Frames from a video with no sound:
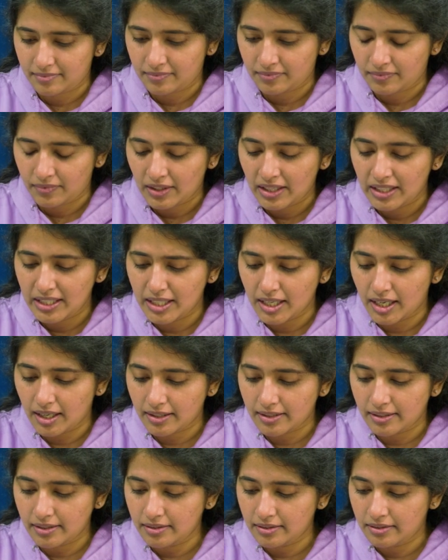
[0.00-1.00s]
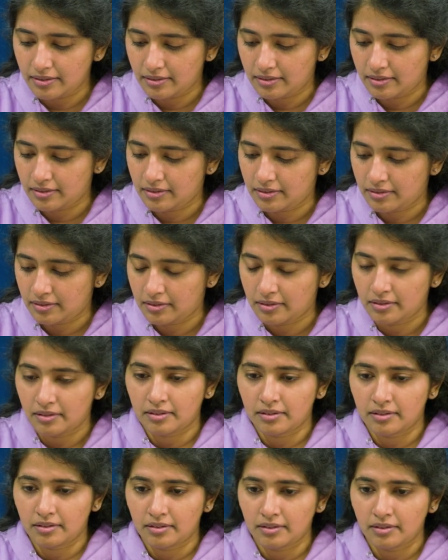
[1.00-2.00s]
going to provide me enormous
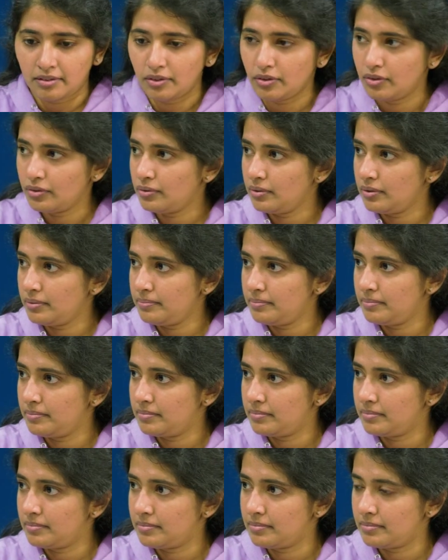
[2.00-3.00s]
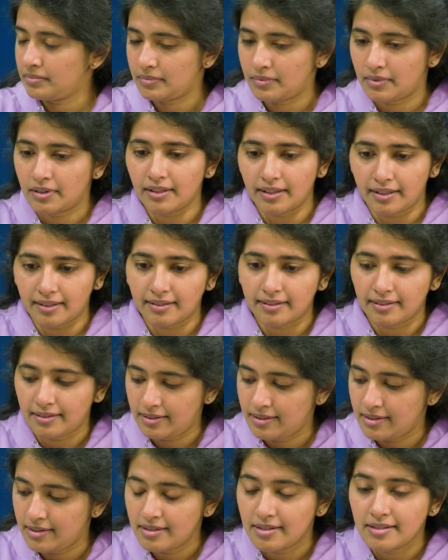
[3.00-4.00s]
opportunity because there is
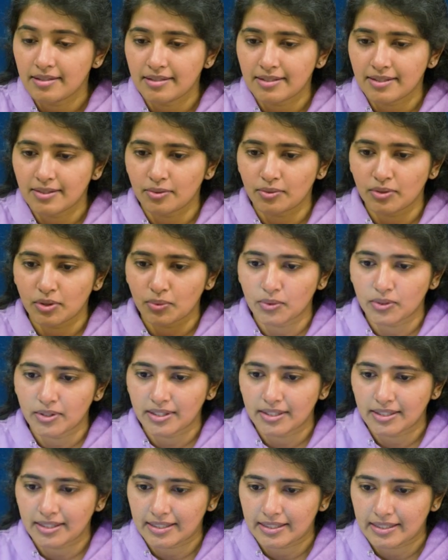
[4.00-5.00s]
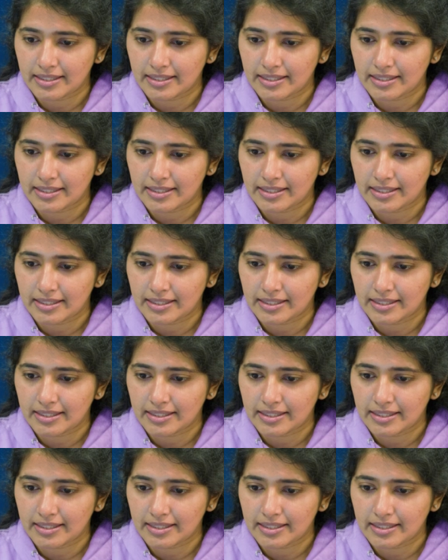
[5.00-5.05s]
enormous collaboration happening